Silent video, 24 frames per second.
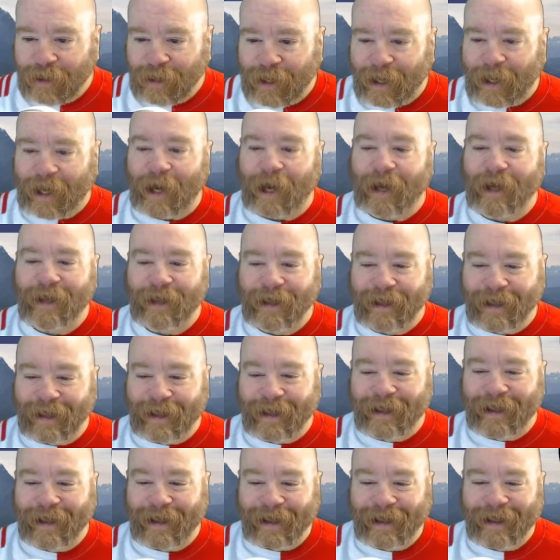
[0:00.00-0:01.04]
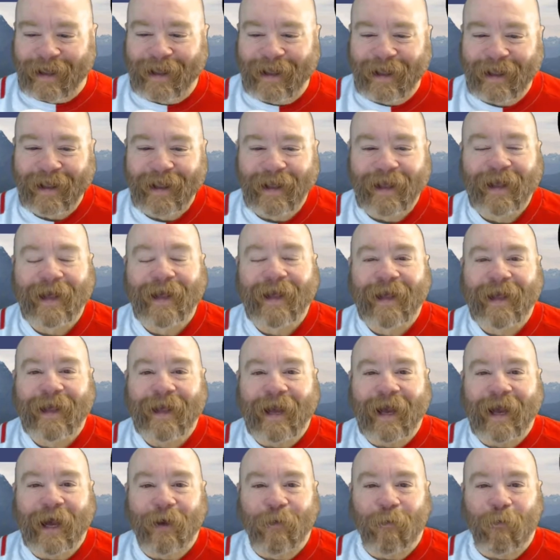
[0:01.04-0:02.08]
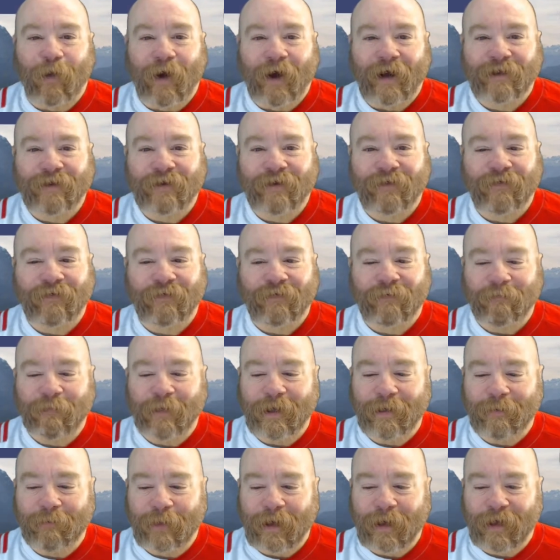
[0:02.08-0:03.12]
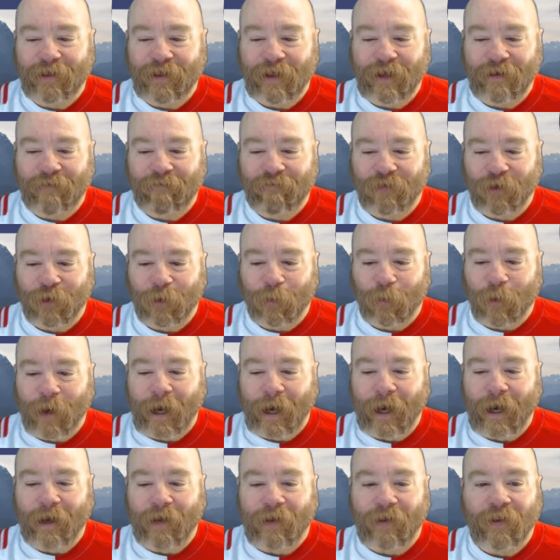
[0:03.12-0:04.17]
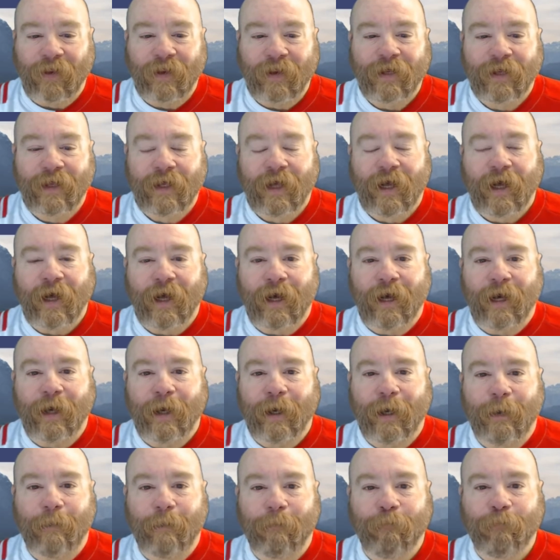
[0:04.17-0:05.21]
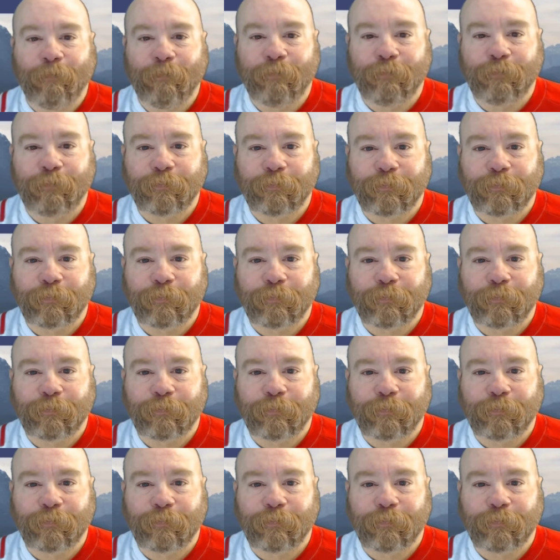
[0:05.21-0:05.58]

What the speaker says: yeah. Yeah, watches have been my thing for a while. Um,